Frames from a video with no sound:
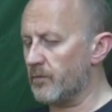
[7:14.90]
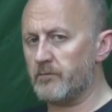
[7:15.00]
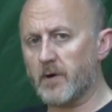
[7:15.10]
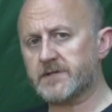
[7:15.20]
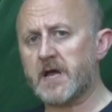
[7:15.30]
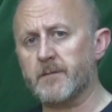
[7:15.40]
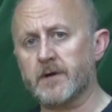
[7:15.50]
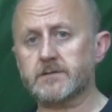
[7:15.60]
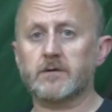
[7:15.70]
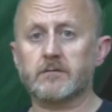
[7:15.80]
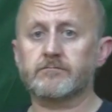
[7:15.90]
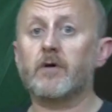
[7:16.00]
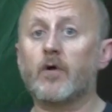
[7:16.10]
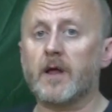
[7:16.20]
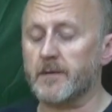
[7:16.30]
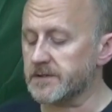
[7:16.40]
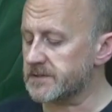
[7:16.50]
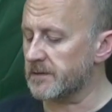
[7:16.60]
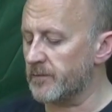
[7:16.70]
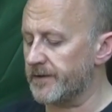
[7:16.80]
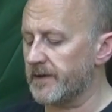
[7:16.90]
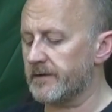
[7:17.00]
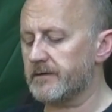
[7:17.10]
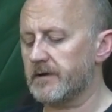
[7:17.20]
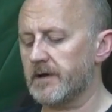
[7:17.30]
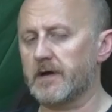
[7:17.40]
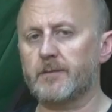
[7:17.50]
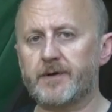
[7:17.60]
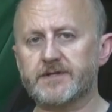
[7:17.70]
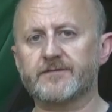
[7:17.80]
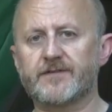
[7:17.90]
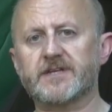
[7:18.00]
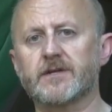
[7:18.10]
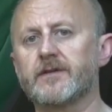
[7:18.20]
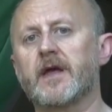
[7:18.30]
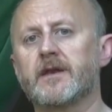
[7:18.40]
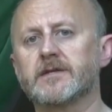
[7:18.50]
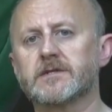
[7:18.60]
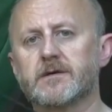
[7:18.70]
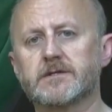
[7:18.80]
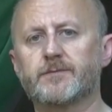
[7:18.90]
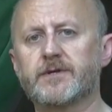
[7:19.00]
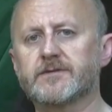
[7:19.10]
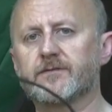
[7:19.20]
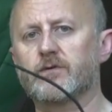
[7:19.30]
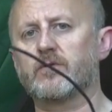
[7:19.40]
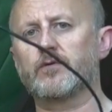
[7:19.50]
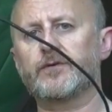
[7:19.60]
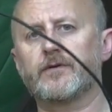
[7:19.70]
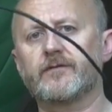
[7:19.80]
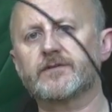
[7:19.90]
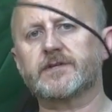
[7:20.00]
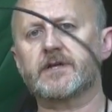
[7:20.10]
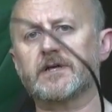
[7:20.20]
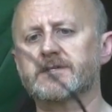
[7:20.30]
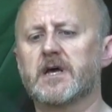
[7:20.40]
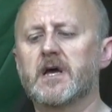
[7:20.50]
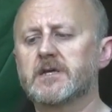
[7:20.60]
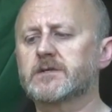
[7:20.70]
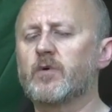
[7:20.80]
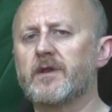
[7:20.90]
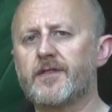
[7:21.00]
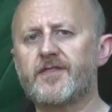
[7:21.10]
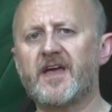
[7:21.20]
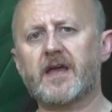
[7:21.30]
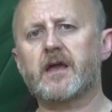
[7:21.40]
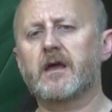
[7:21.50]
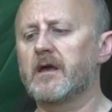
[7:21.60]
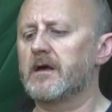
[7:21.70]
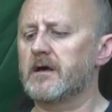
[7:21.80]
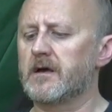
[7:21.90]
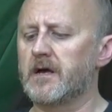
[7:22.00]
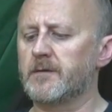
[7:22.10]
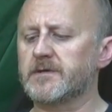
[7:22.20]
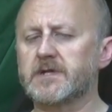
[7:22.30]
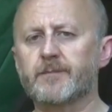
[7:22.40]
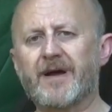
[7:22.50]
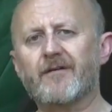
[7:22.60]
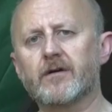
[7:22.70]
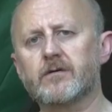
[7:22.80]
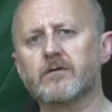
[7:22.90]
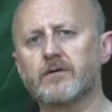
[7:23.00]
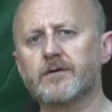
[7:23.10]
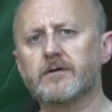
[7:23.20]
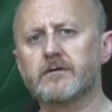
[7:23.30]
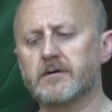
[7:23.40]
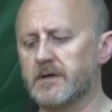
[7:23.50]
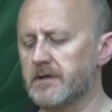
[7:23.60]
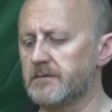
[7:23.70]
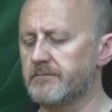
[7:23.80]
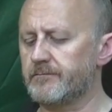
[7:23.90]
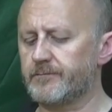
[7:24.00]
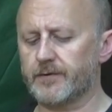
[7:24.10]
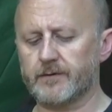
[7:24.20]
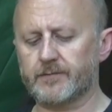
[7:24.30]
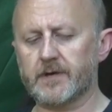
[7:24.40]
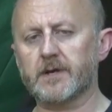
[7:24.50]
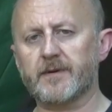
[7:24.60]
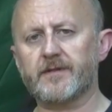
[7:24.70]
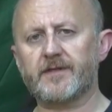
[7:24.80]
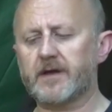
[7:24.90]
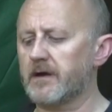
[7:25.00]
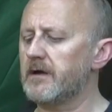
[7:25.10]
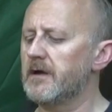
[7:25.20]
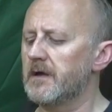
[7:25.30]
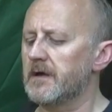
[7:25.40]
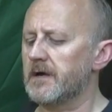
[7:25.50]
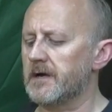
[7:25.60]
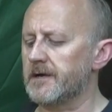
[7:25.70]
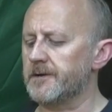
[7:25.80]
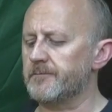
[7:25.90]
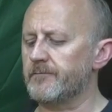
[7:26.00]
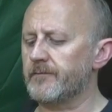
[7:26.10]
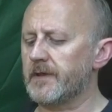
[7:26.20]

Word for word: most hammocks, well, all hammocks come with a, a piece of this on the end. It's a, it's a piece of cord, and you see that's it's quite thick. Um, it's like paracord. Um, a little bit thicker, um,